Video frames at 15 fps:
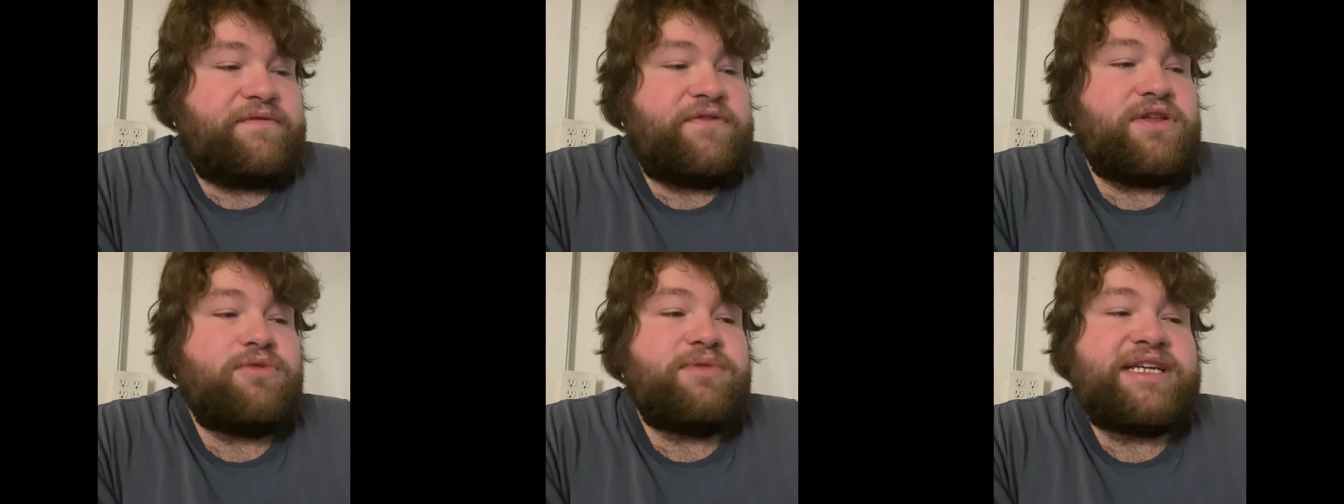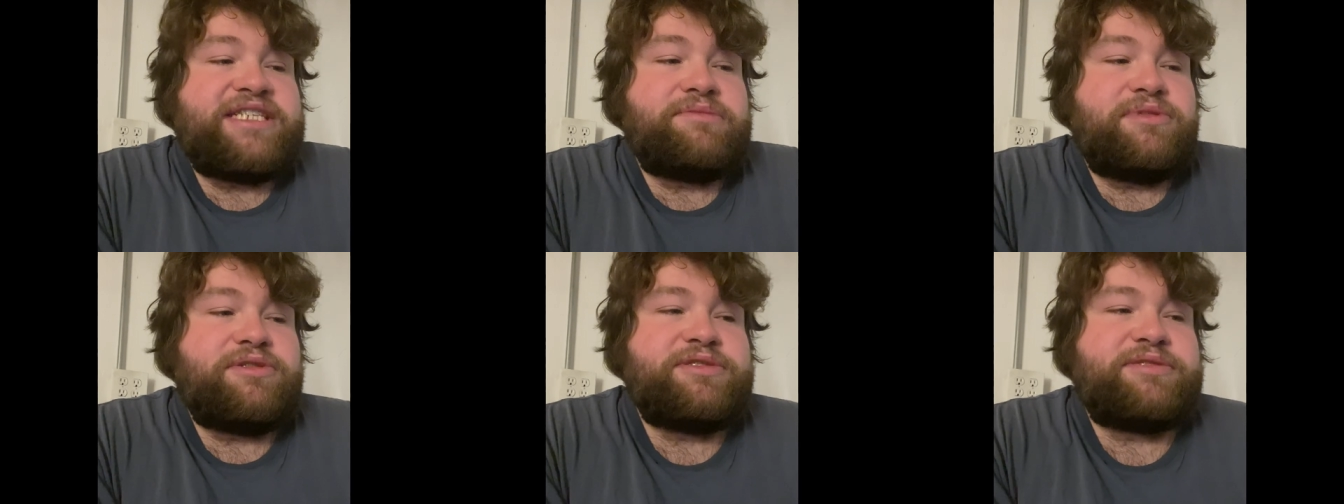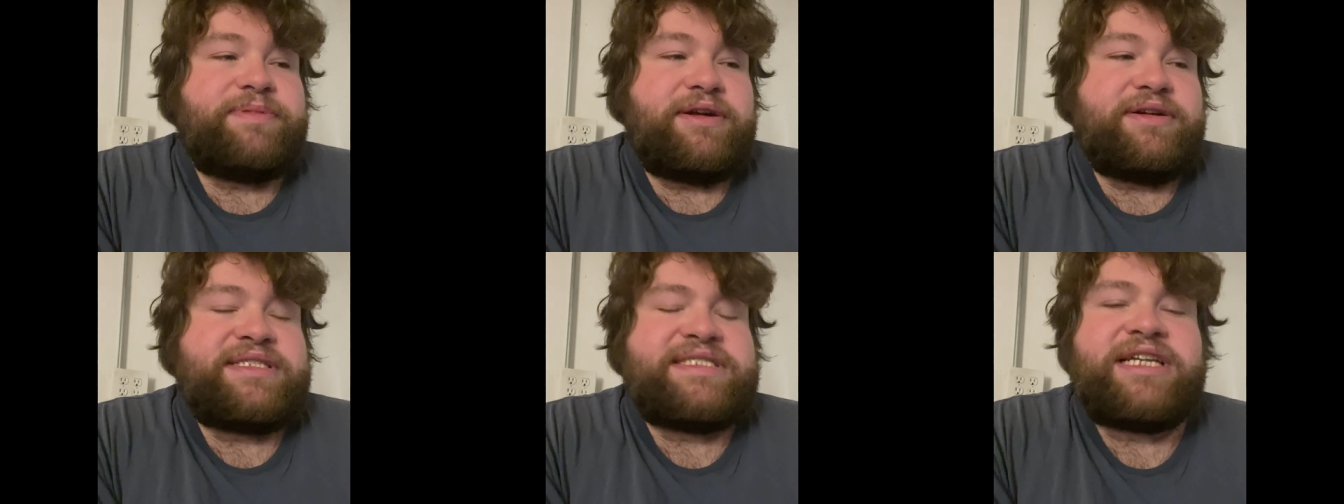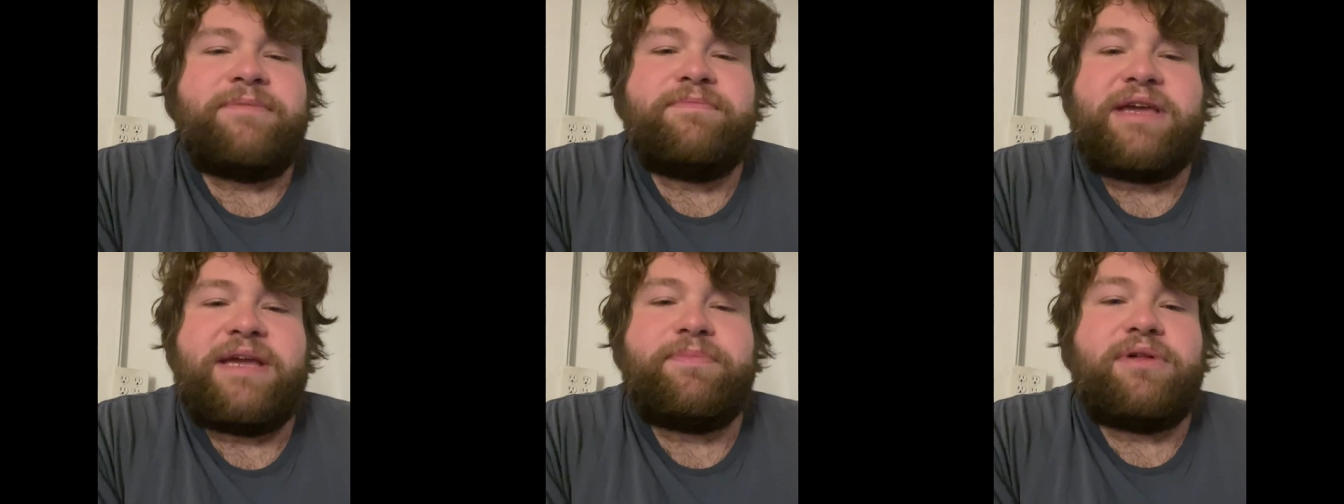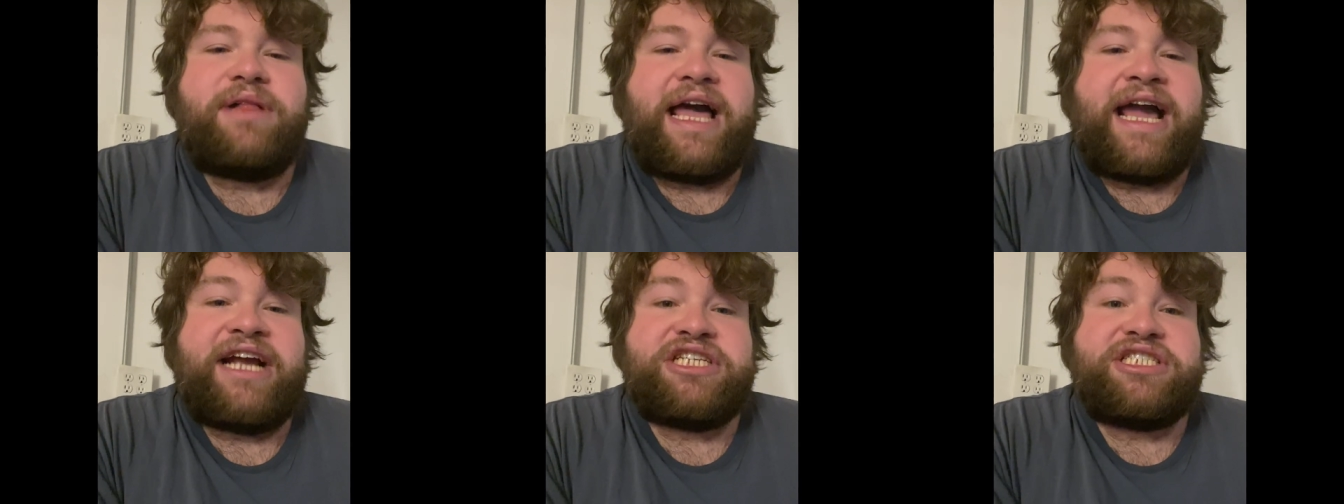for the reasonable spirits, some people
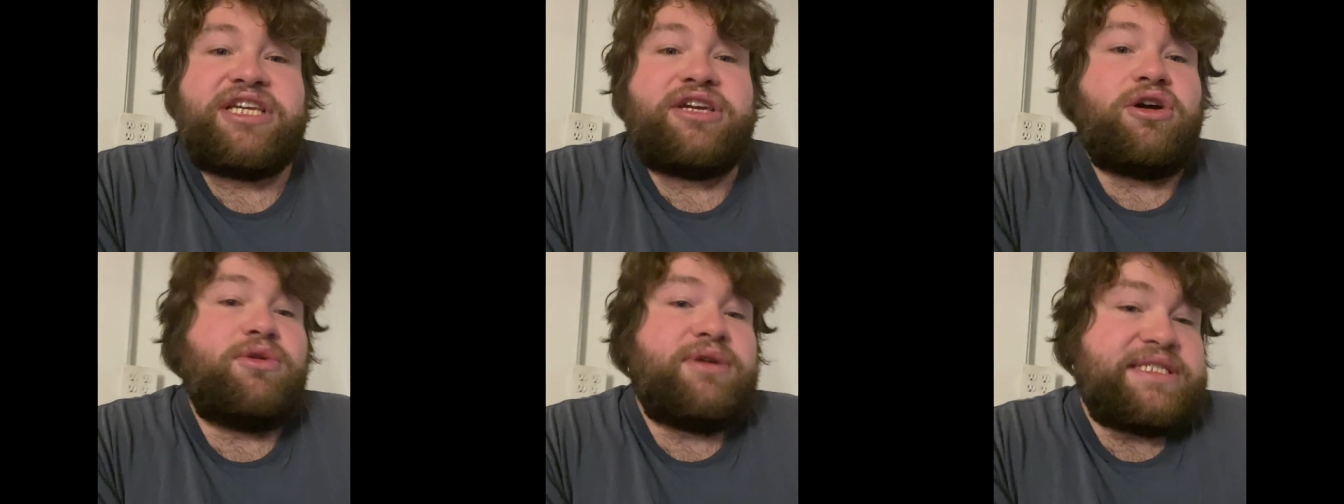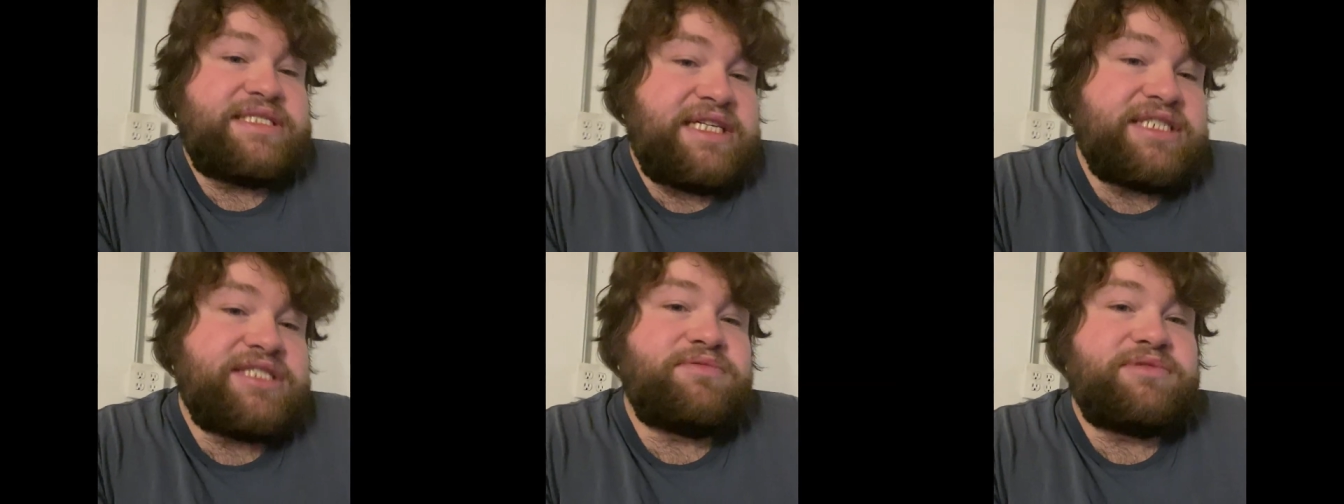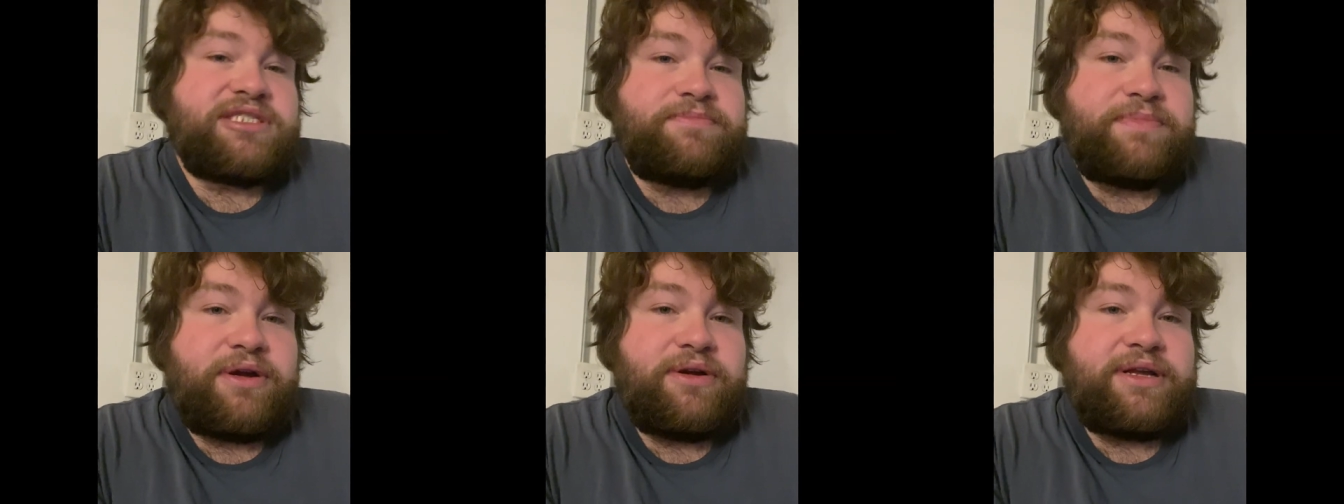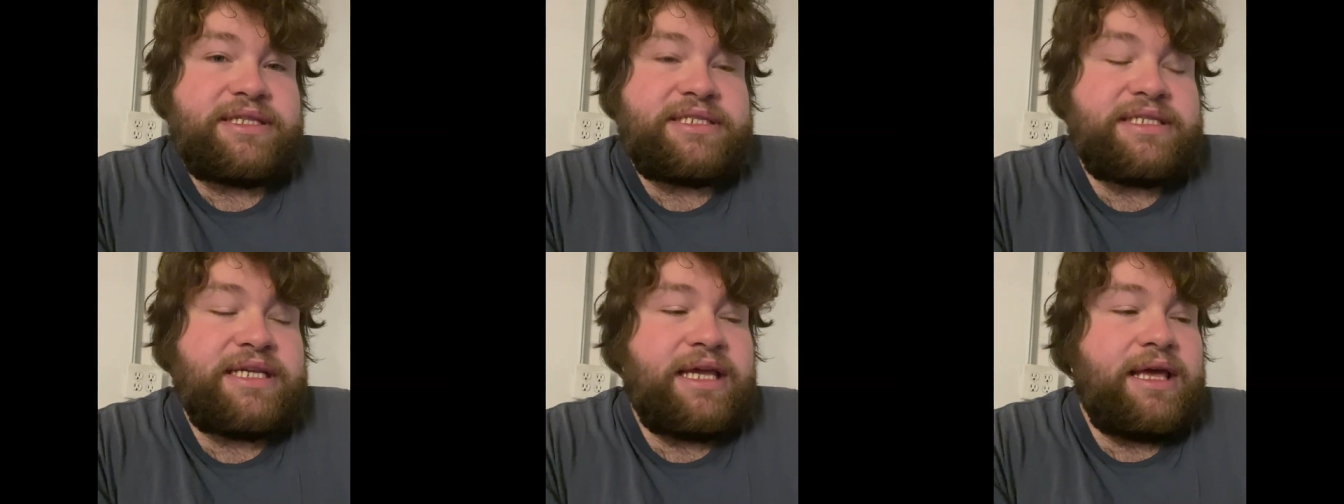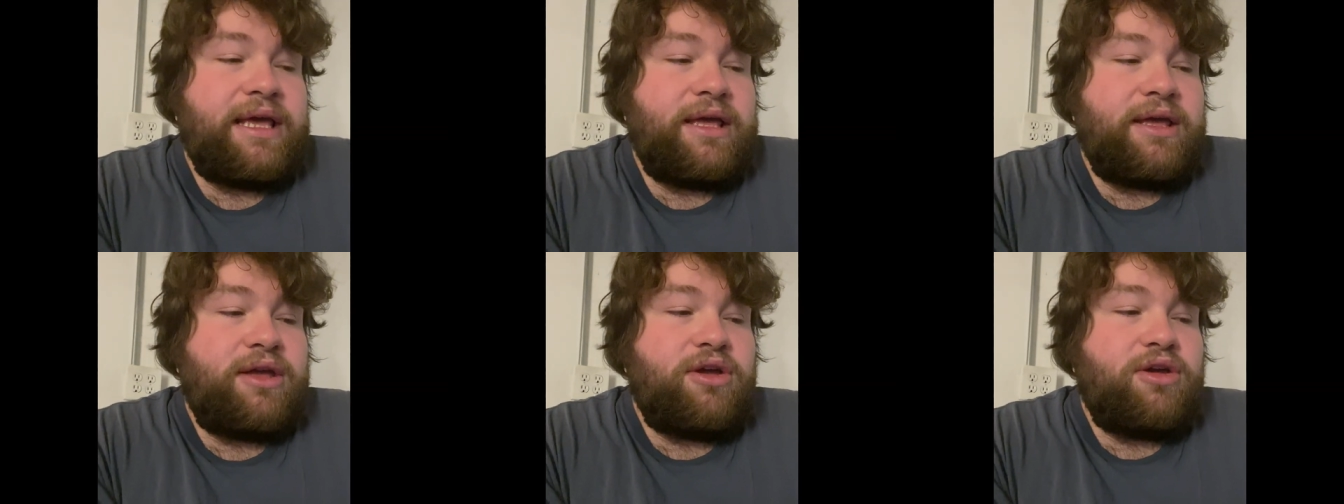actually coexist with spirits
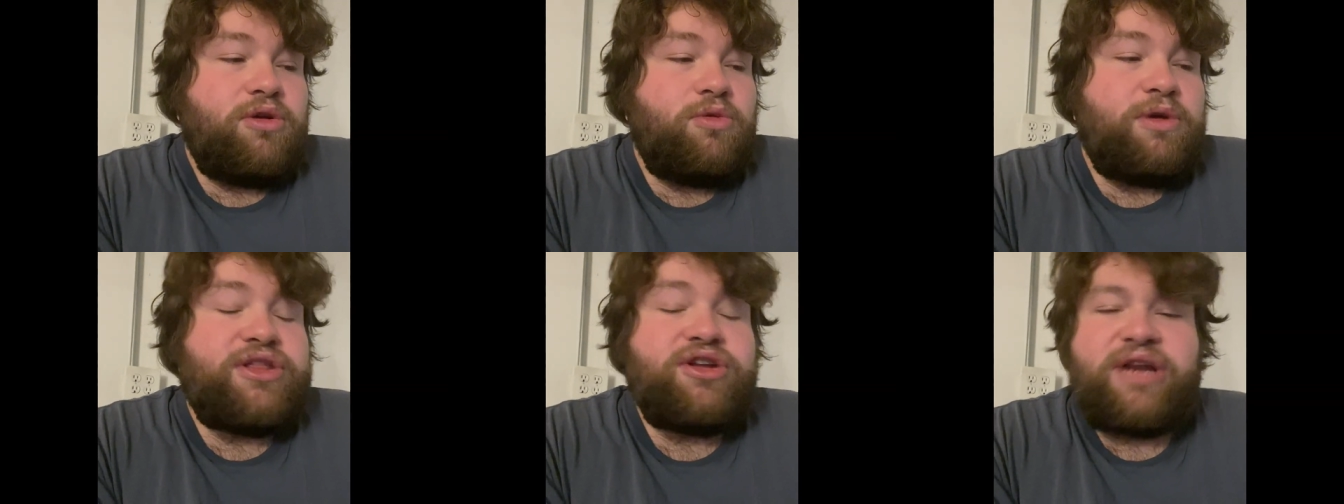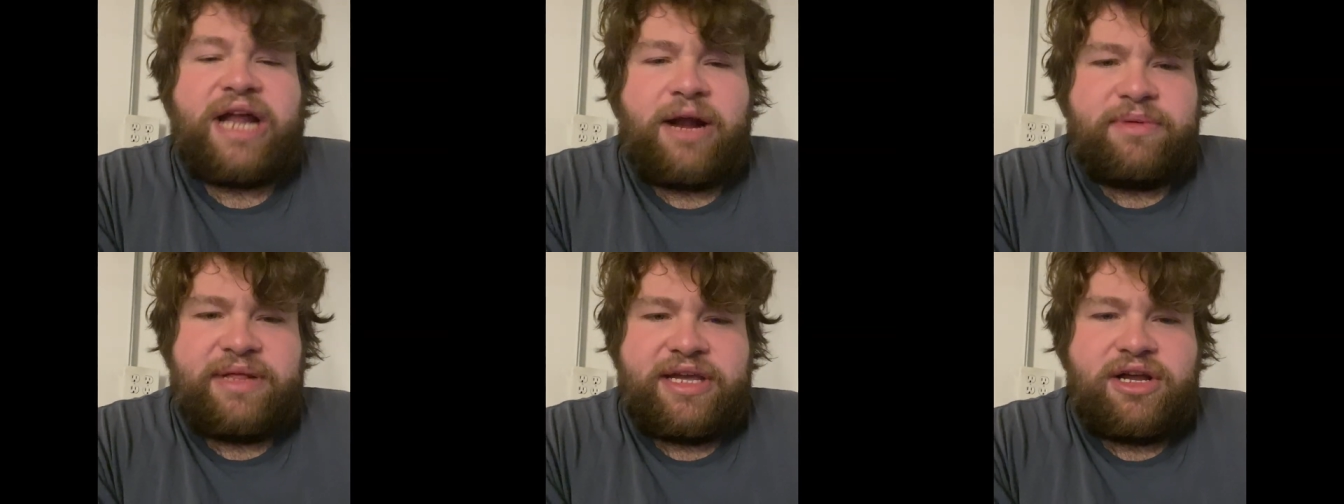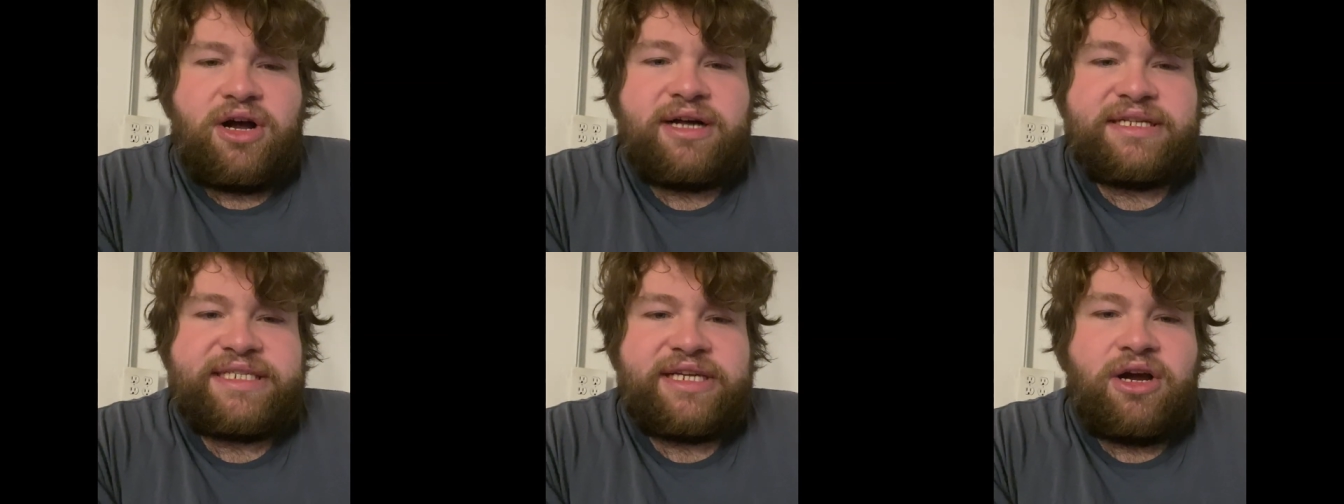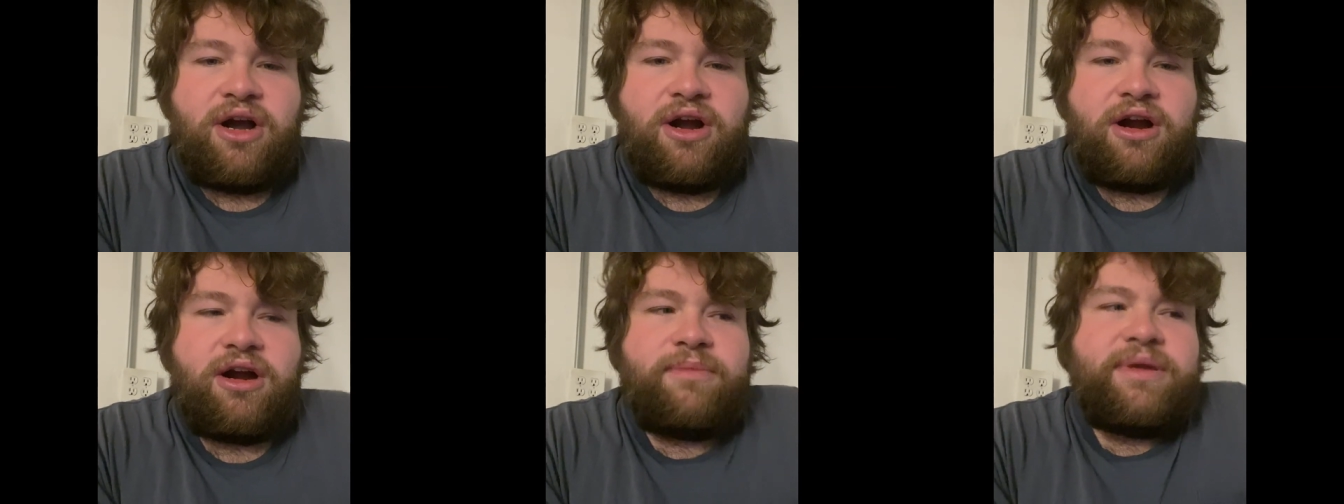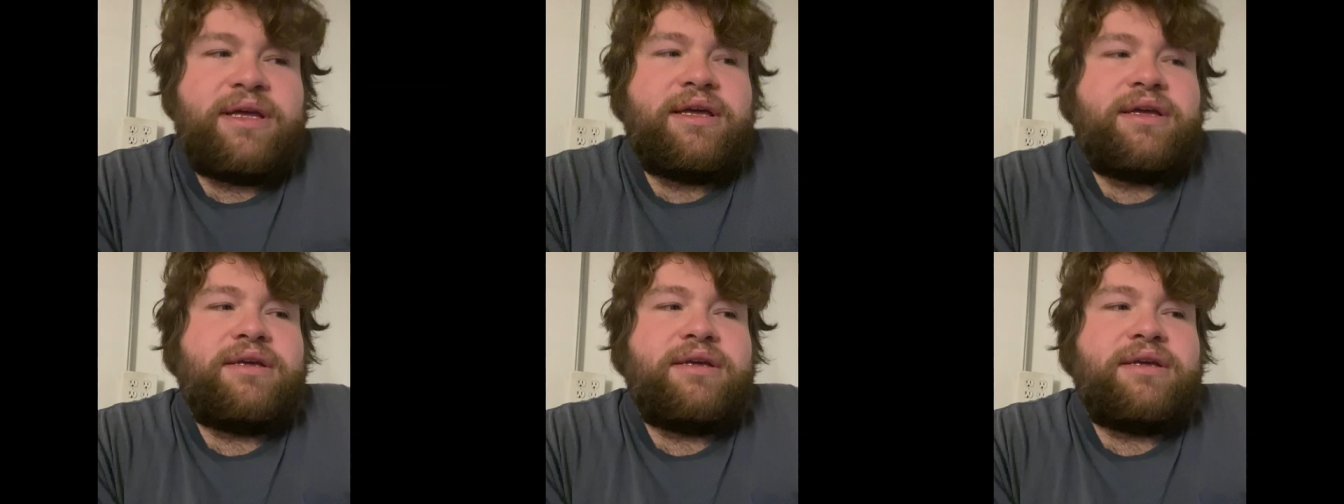when they're not really causing harm.